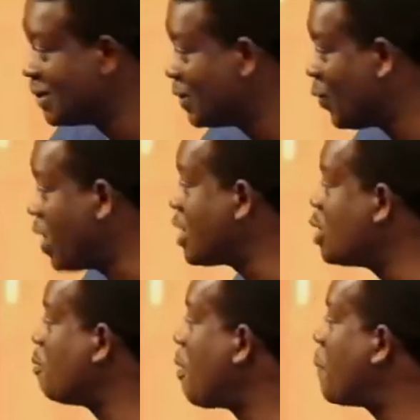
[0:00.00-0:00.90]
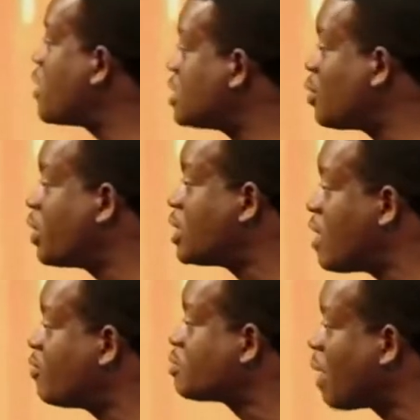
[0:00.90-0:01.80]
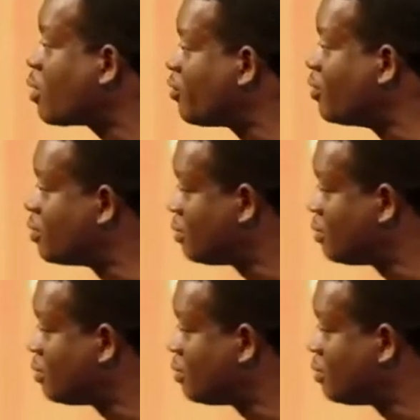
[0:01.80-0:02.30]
one day you'll be preaching with the devil's microphone.